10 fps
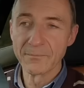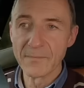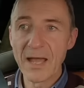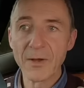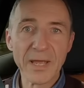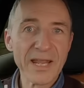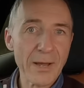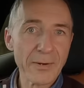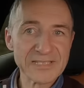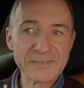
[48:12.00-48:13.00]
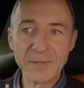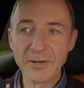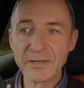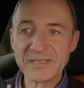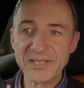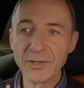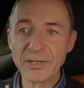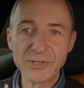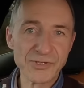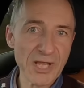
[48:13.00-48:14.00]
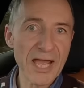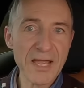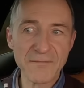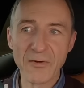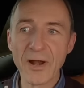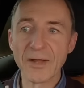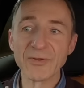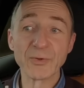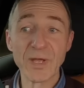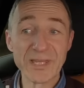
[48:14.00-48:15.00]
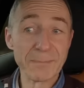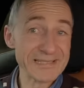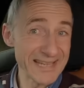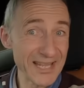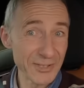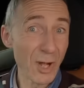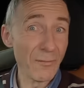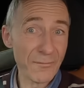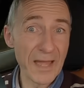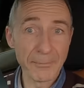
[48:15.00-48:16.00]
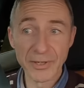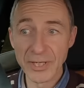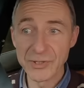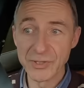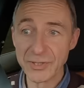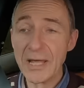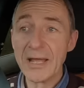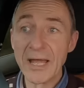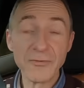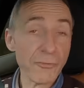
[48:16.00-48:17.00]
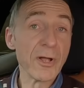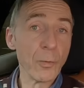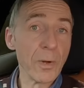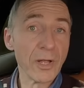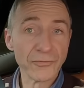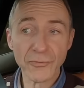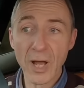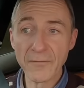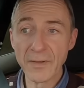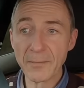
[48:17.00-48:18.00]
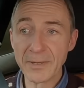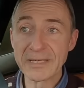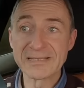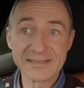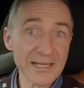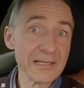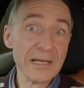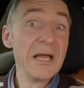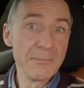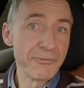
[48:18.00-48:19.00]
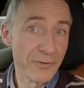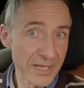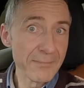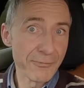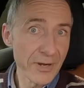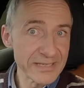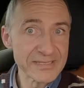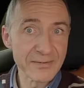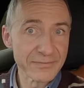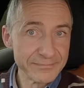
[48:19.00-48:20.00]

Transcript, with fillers: Now, in our experience, you can shave around 20% off that prediction in real-world driving, but it's still pretty impressive.